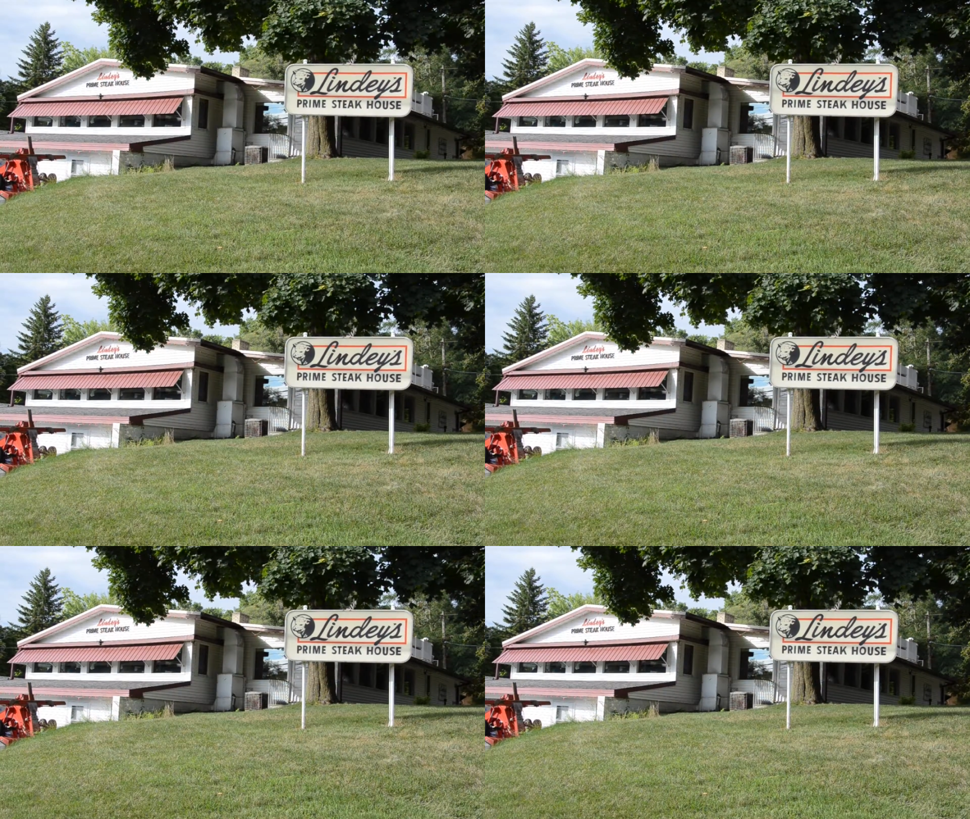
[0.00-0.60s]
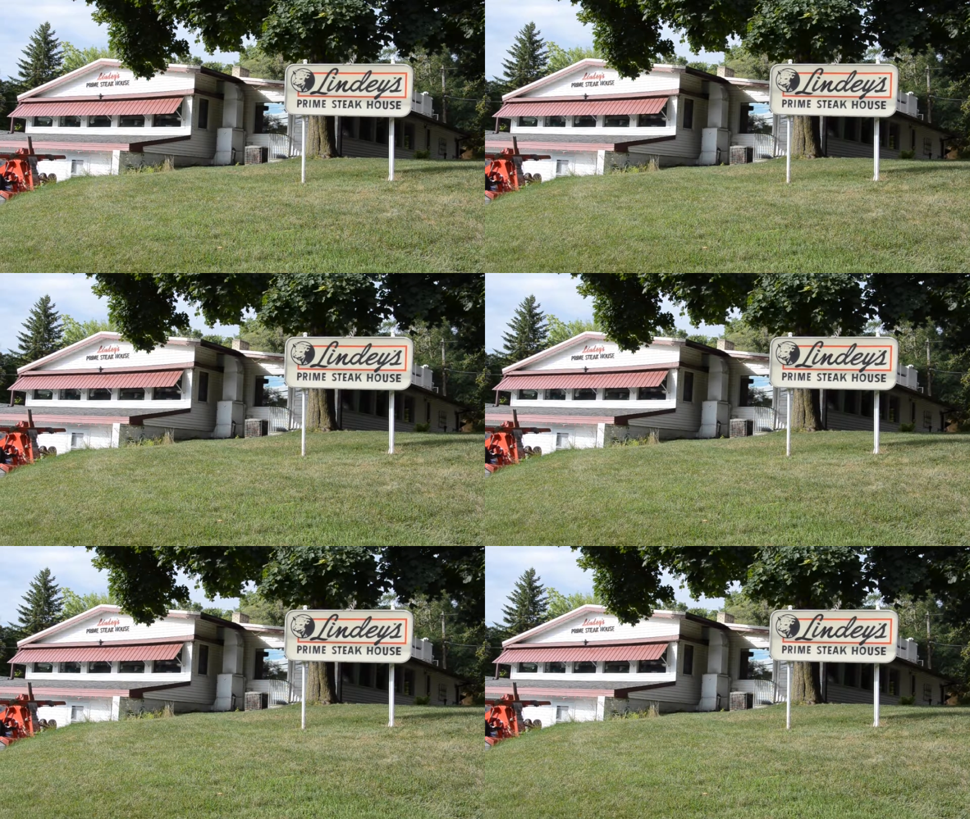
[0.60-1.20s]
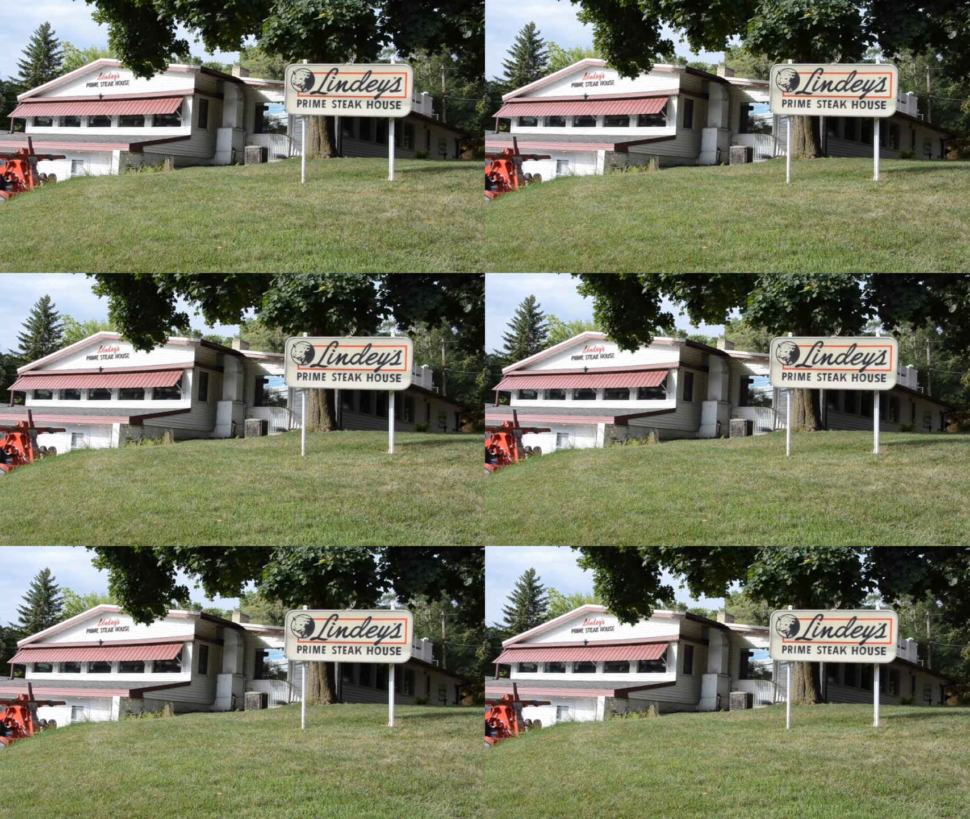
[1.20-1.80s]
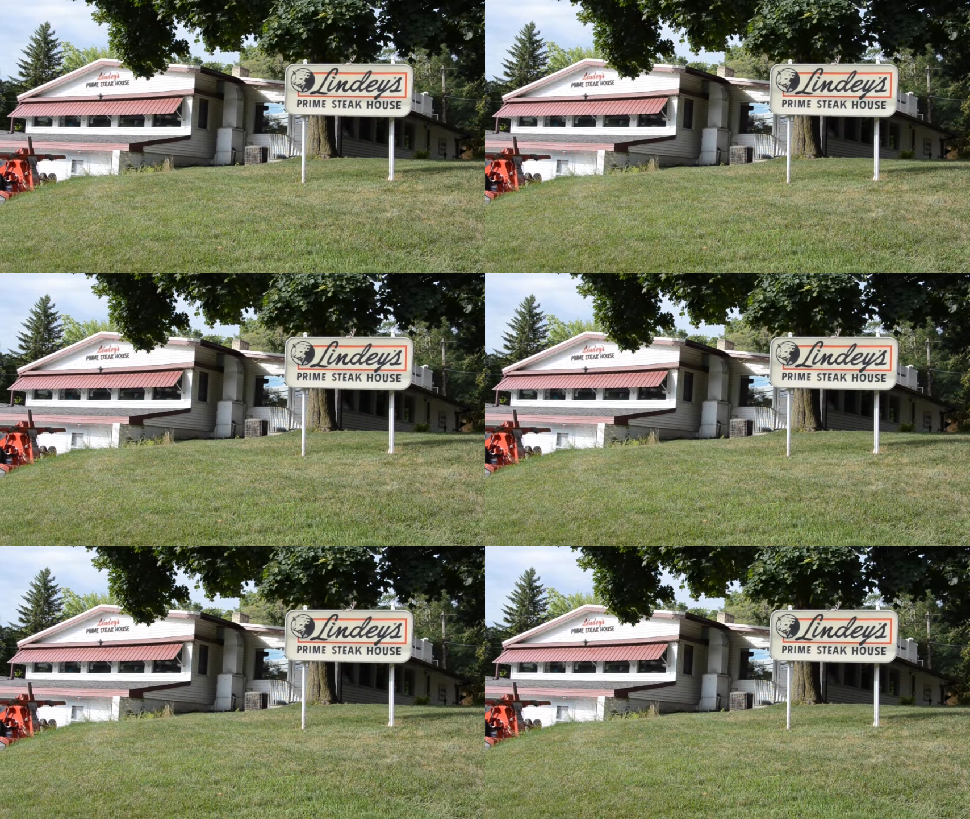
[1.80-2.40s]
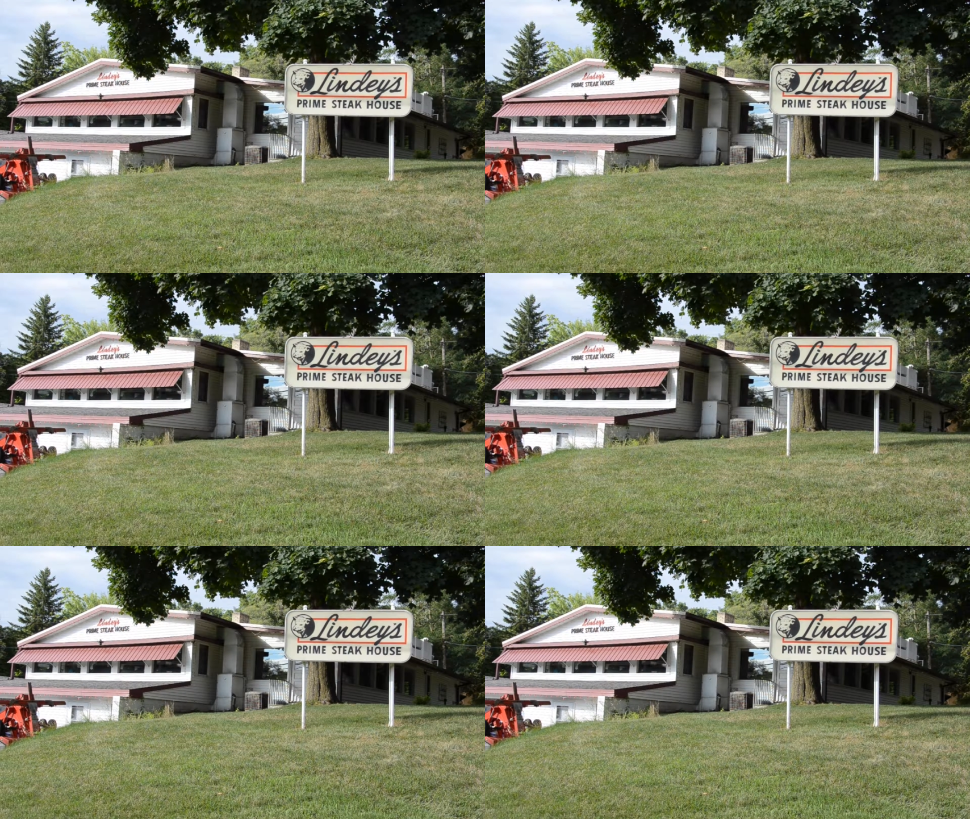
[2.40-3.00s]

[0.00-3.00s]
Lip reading: (no speaker visible)